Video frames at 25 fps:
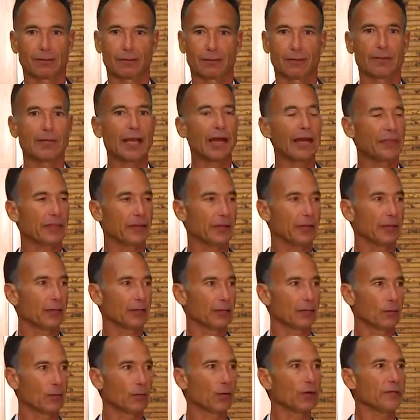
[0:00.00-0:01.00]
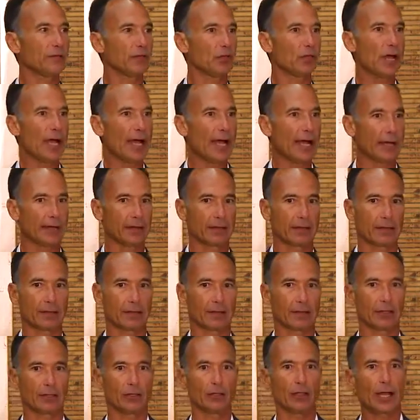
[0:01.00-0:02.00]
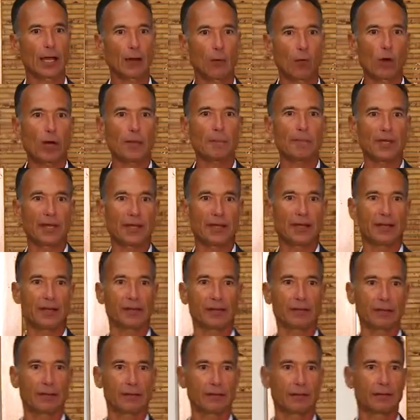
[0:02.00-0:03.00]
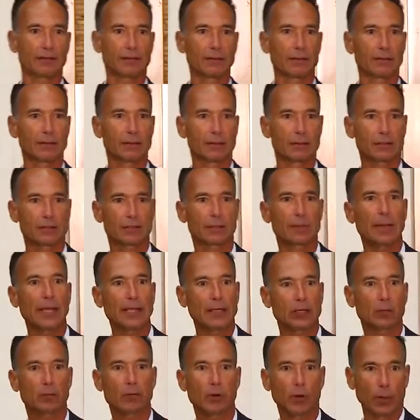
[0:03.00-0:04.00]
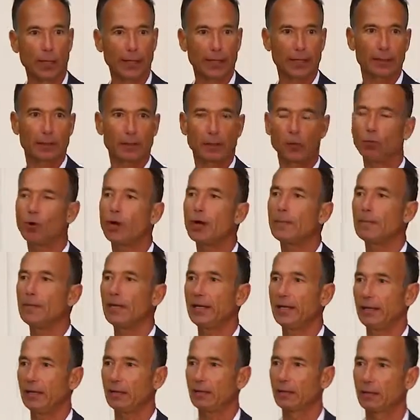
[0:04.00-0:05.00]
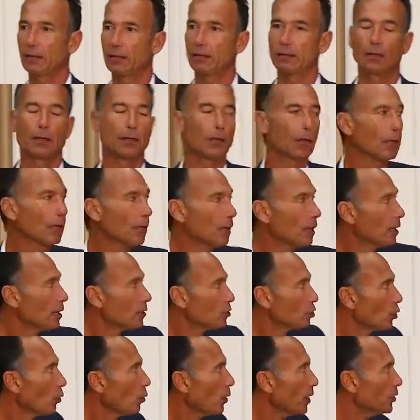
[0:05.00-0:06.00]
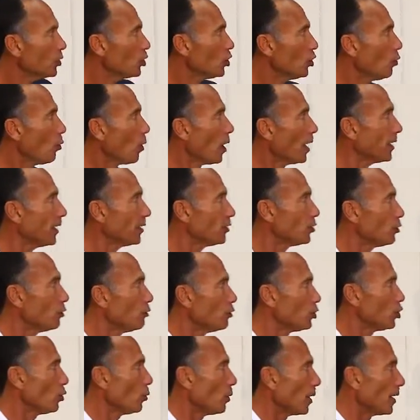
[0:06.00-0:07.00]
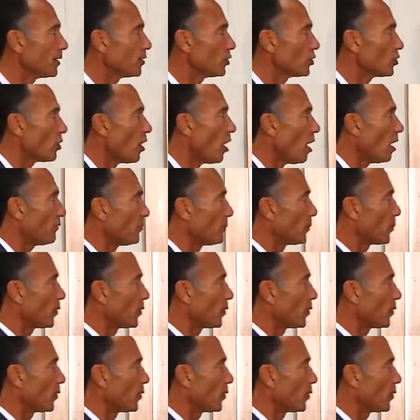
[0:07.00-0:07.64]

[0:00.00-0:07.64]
Nothing. What have you got? You got 1 minute to make your point. 1 minute. So what you want to do is you want to solve